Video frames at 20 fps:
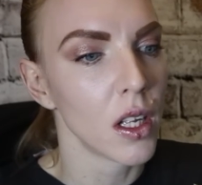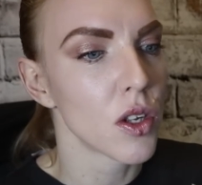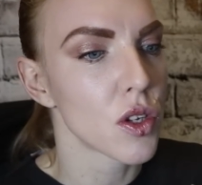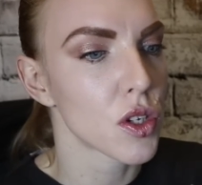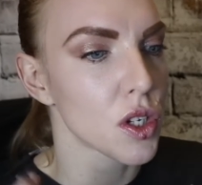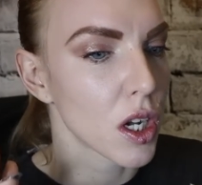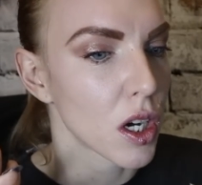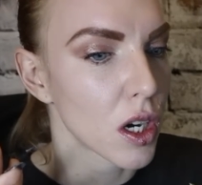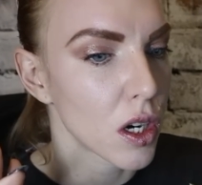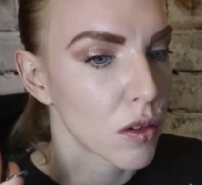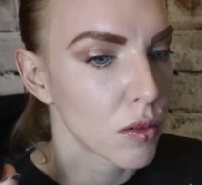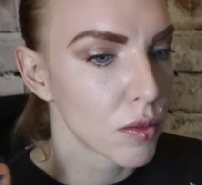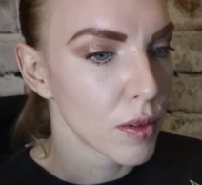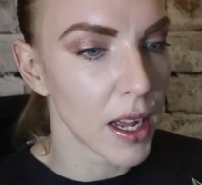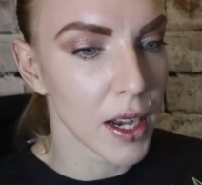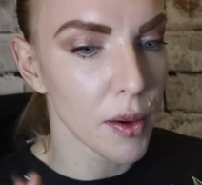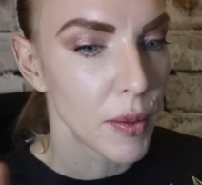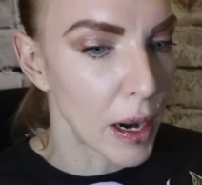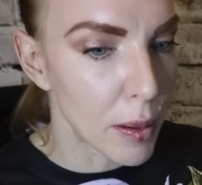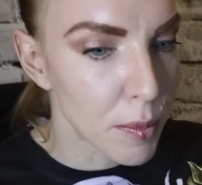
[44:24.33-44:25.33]
So
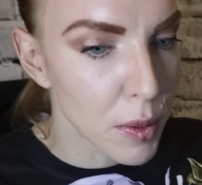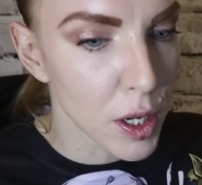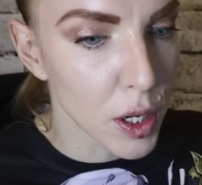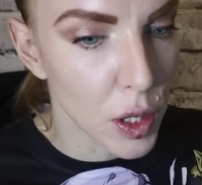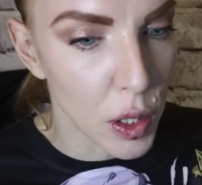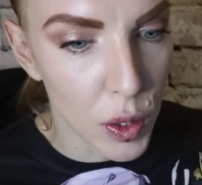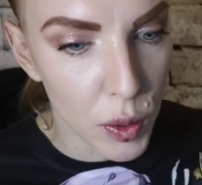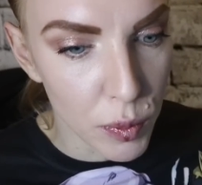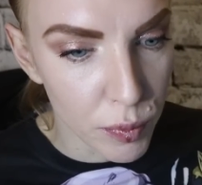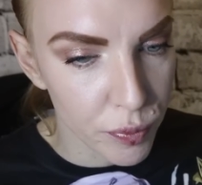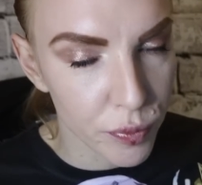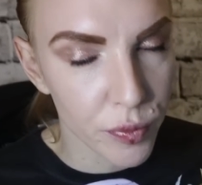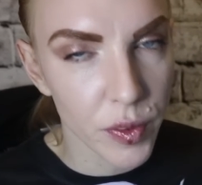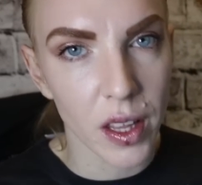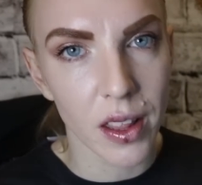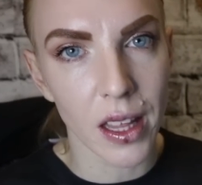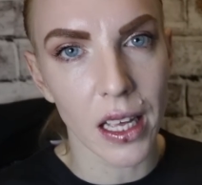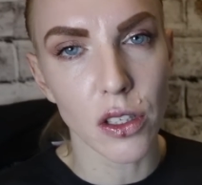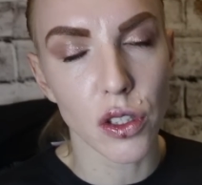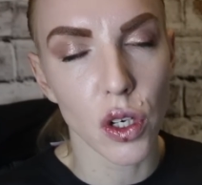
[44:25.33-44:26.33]
anyway, I'm gonna go.
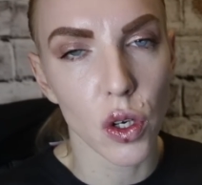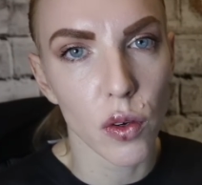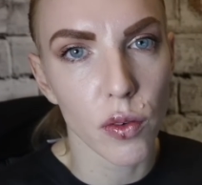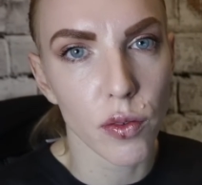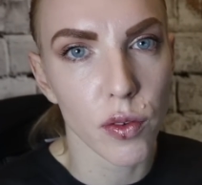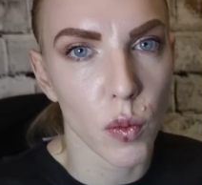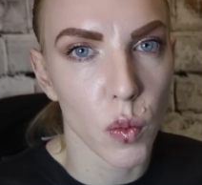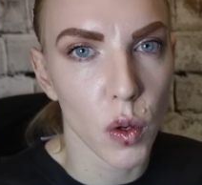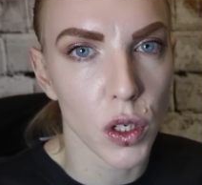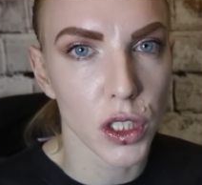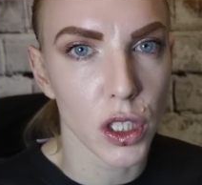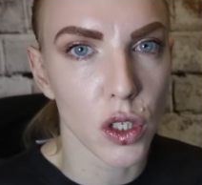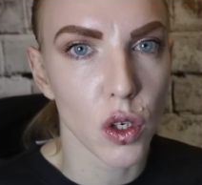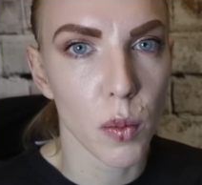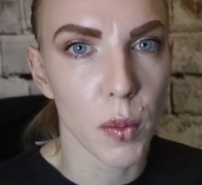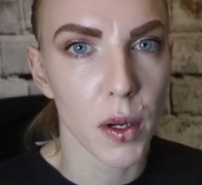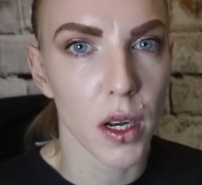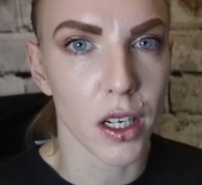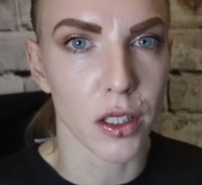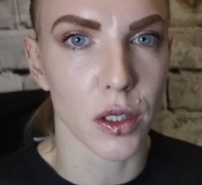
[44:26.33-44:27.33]
Thanks a lot for watching,
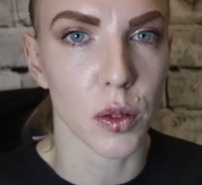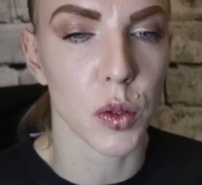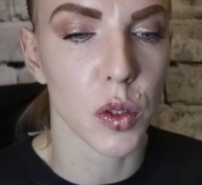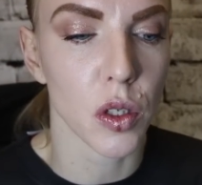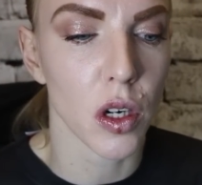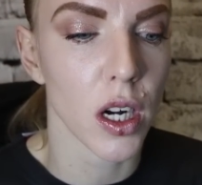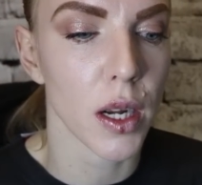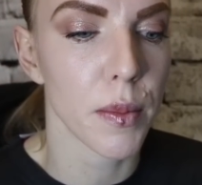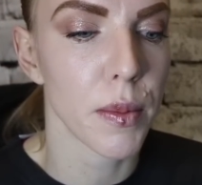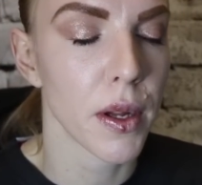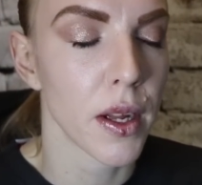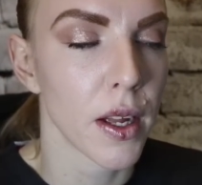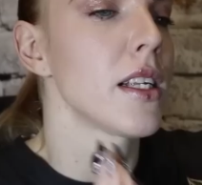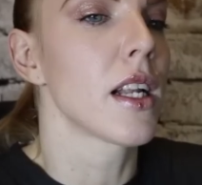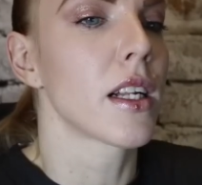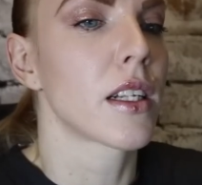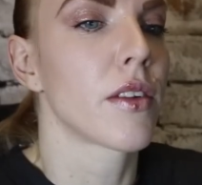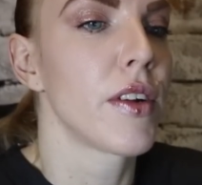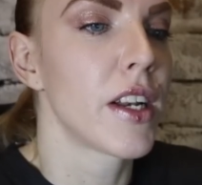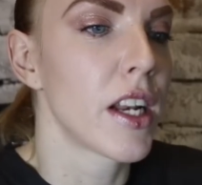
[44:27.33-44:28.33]
comment, like, subscribe.
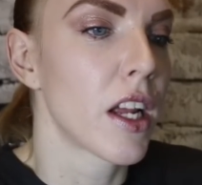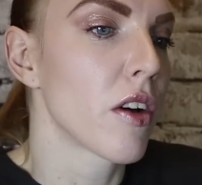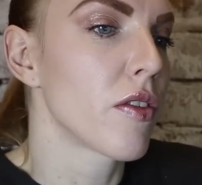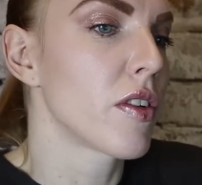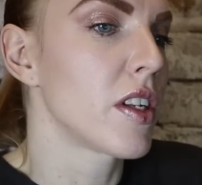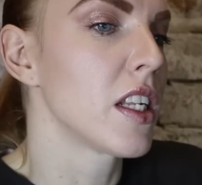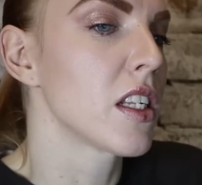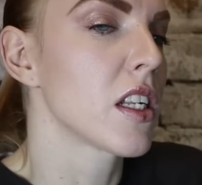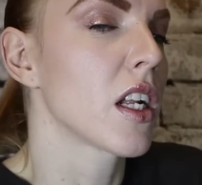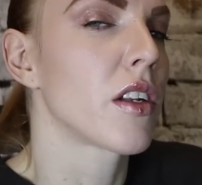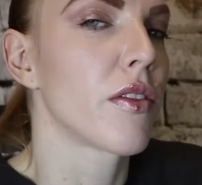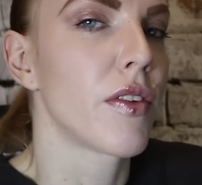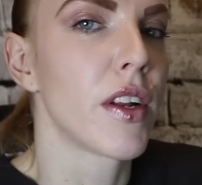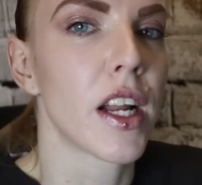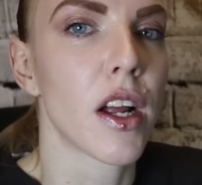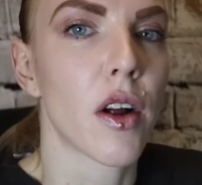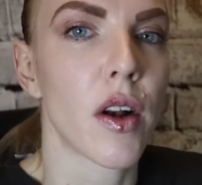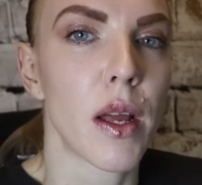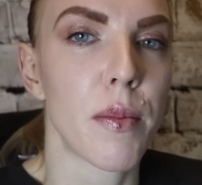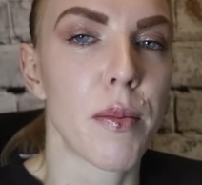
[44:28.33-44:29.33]
Dislike the video if you dislike the
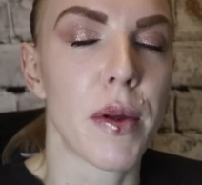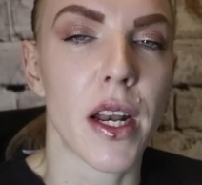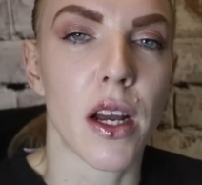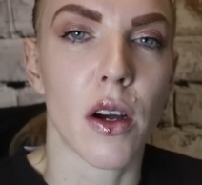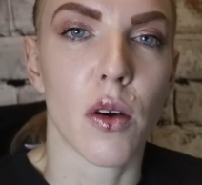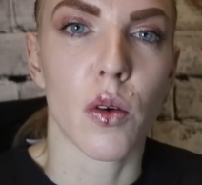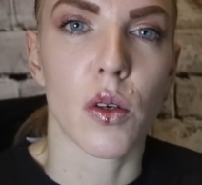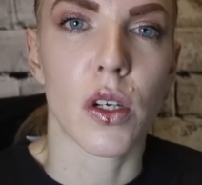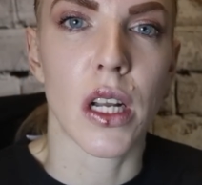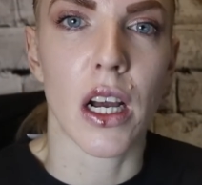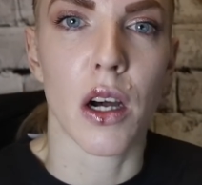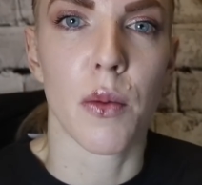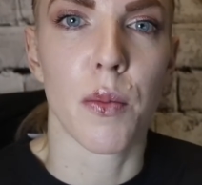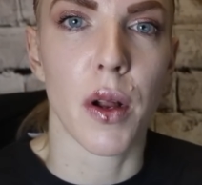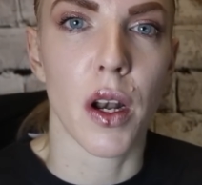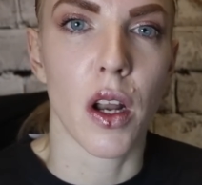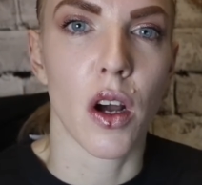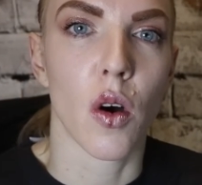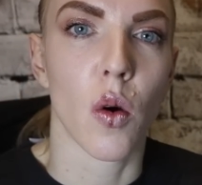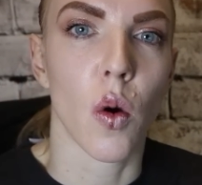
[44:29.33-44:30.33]
video, let me know down
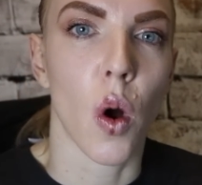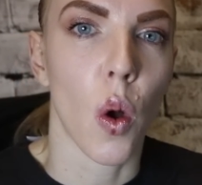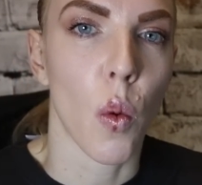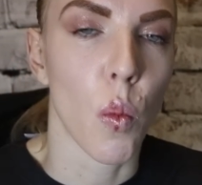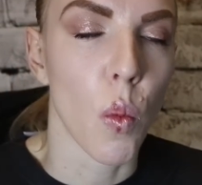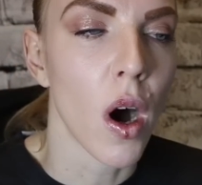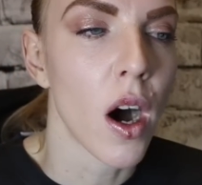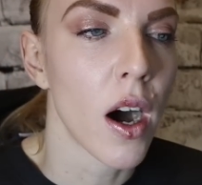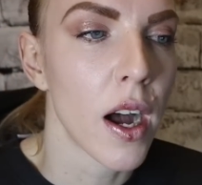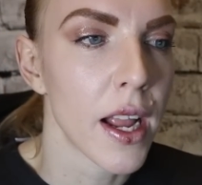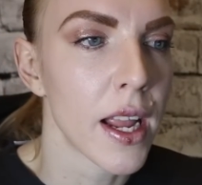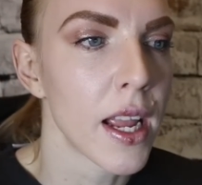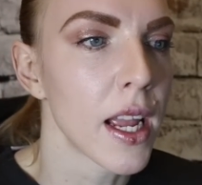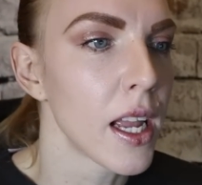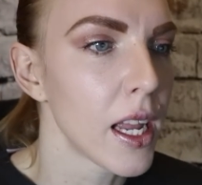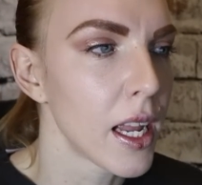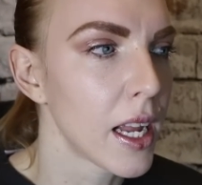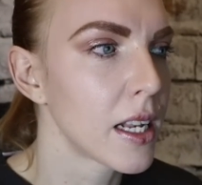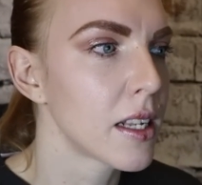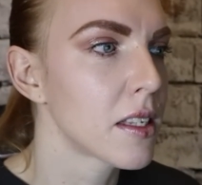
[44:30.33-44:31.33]
below
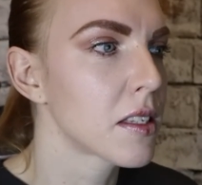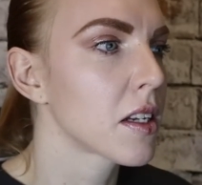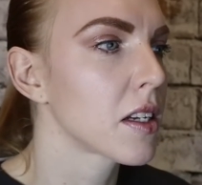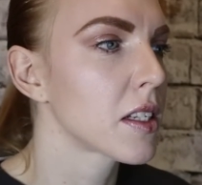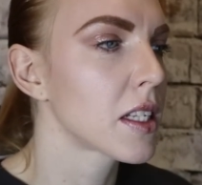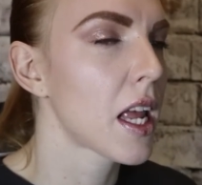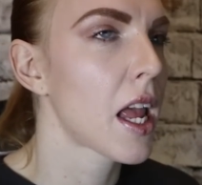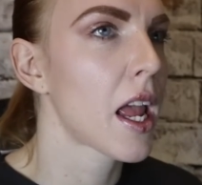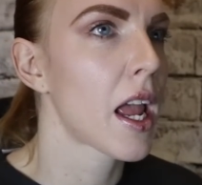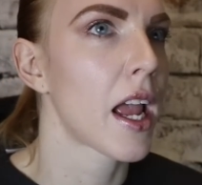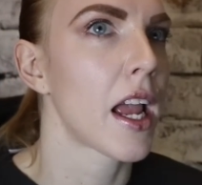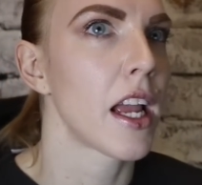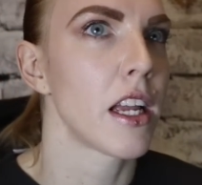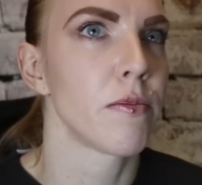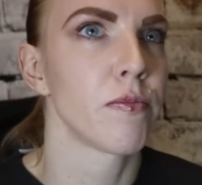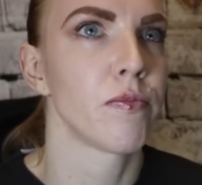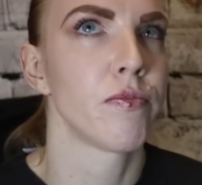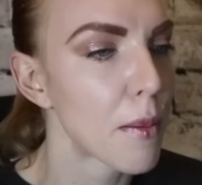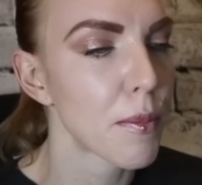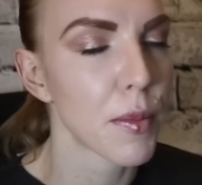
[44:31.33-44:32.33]
why. Insert a
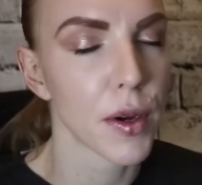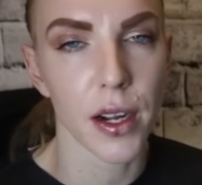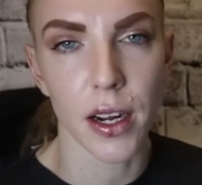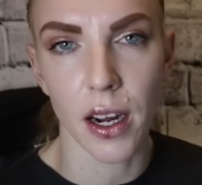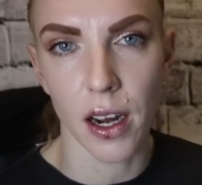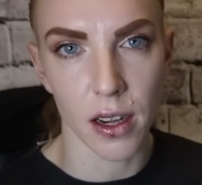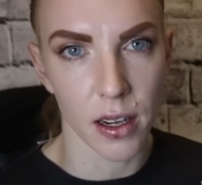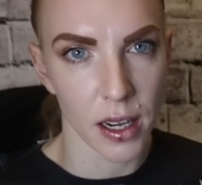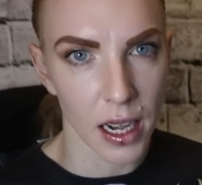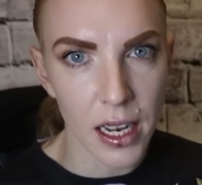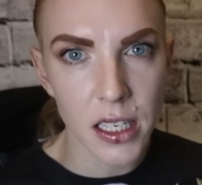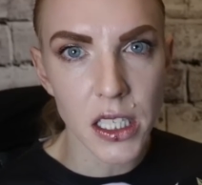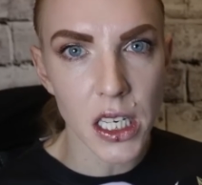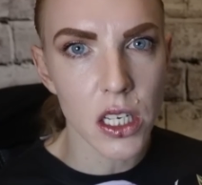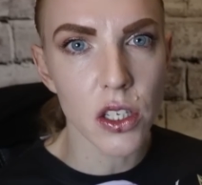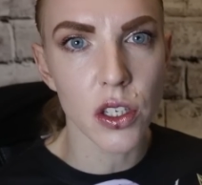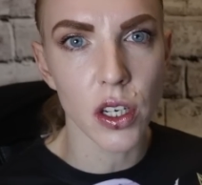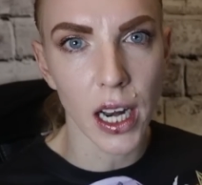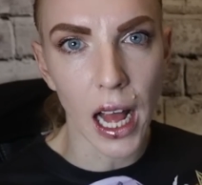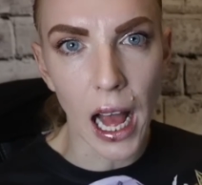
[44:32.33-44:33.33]
hamburger. Let's
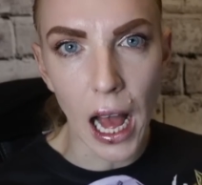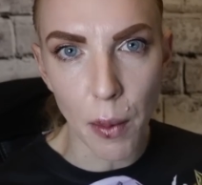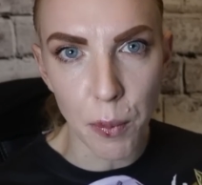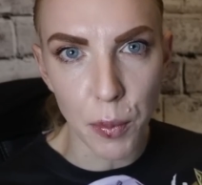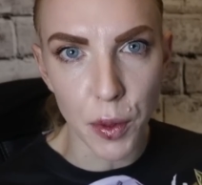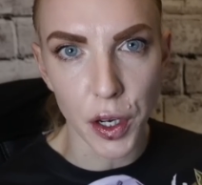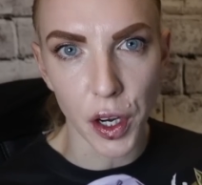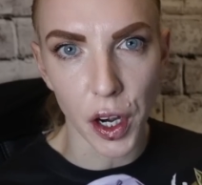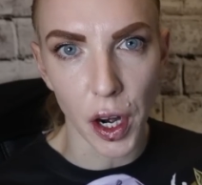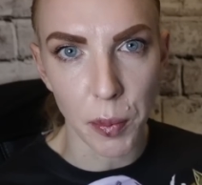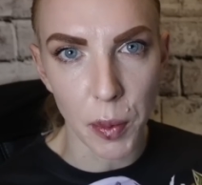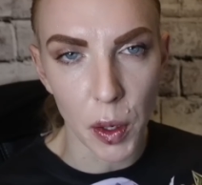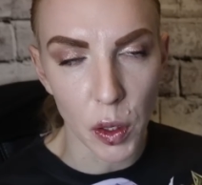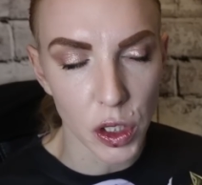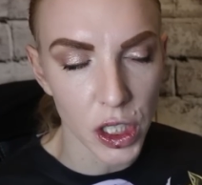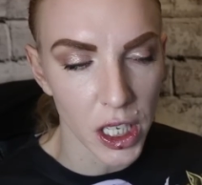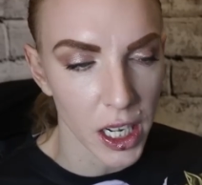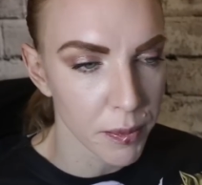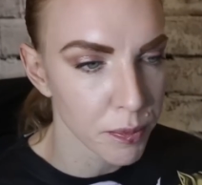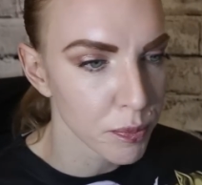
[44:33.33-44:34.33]
insert a hamburger
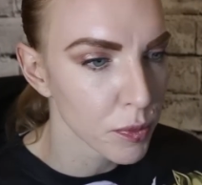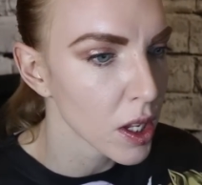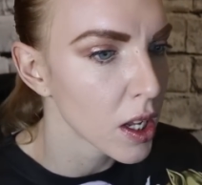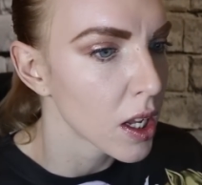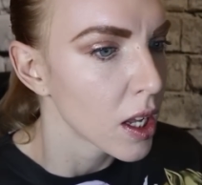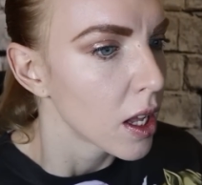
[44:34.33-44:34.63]
emoji.